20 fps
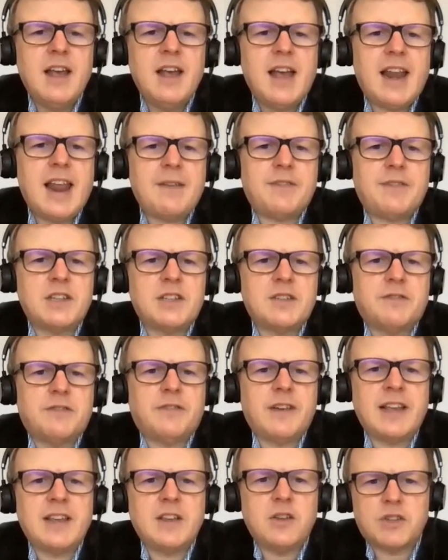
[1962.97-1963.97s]
and having to
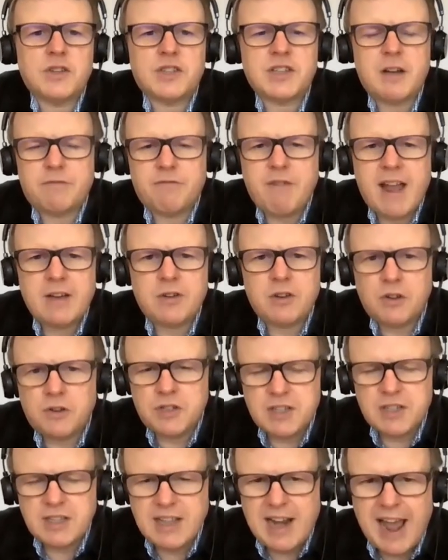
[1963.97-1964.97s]
fling yourself round
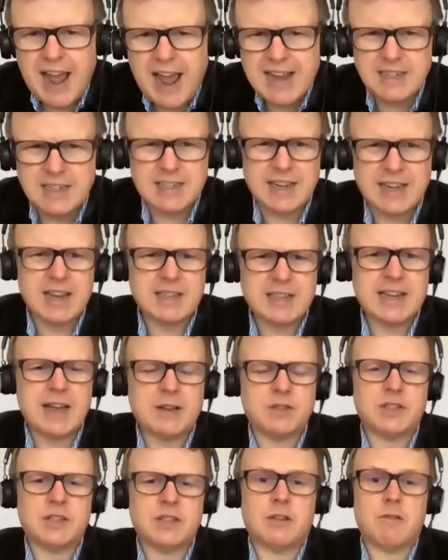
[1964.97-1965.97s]
onto the ladder to get
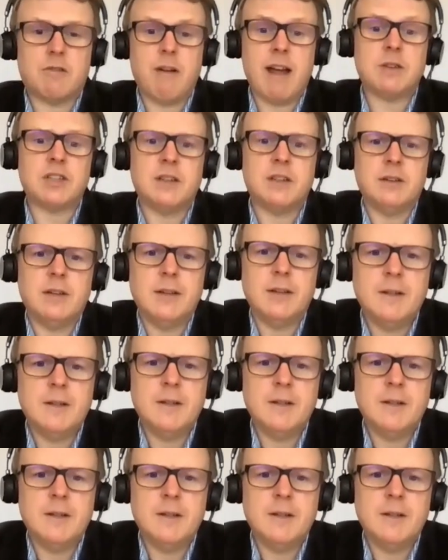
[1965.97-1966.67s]
down to the ground.